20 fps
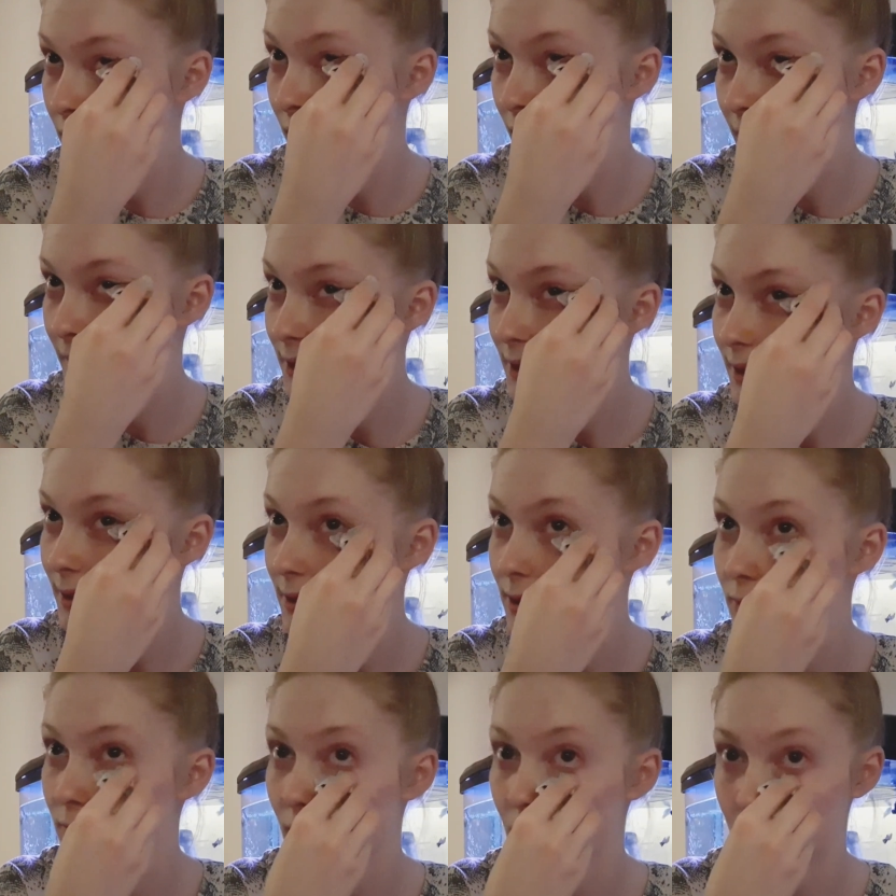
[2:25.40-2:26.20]
lighting
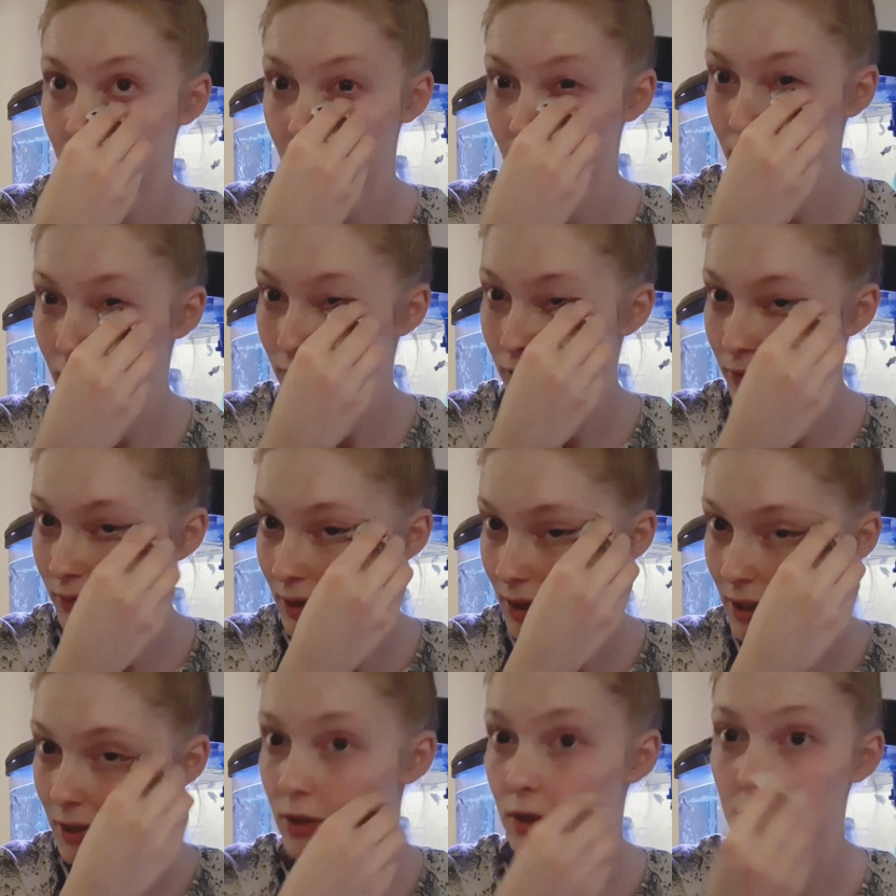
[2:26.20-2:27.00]
as well, but I couldn't
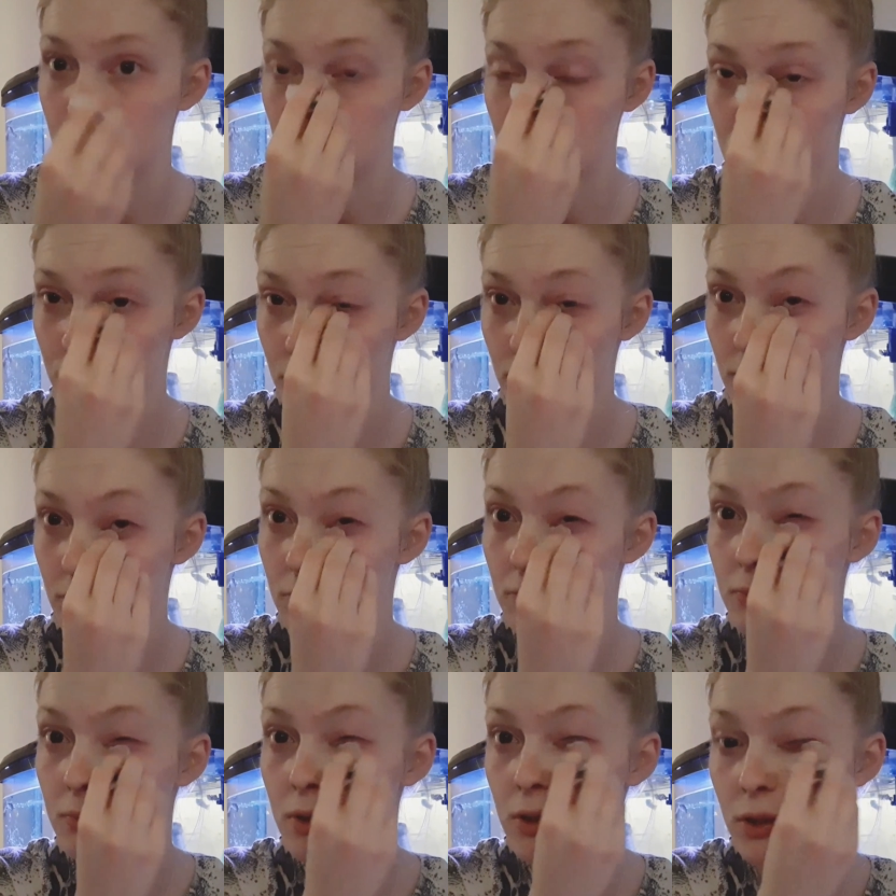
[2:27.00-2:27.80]
really do much
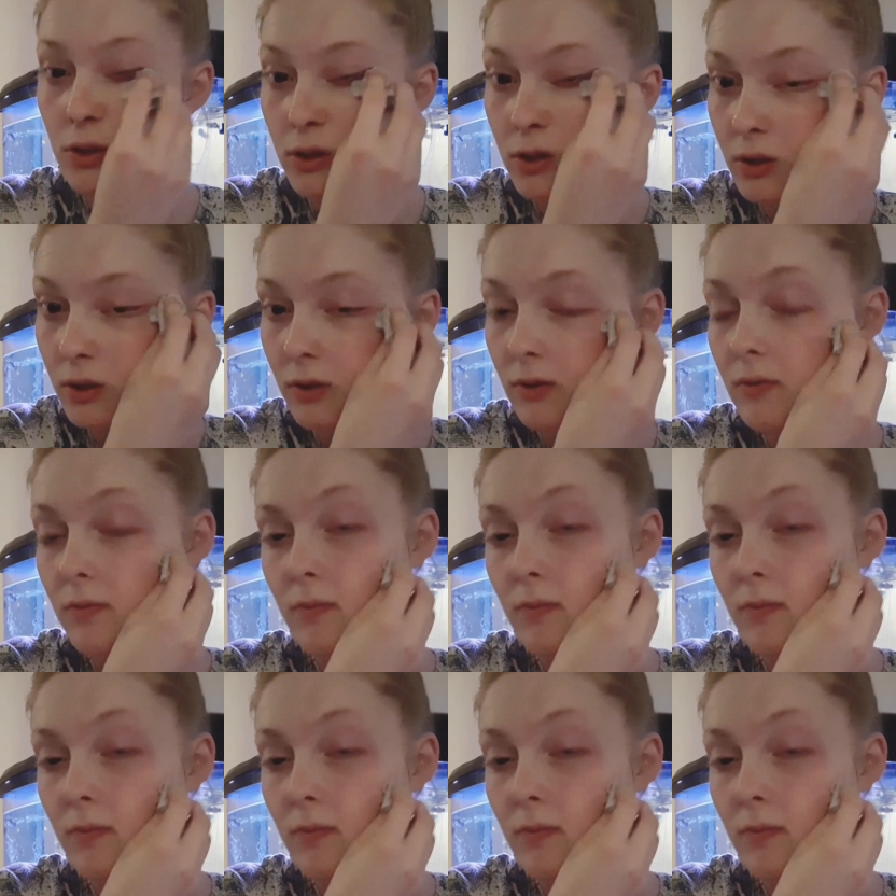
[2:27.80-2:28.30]
more.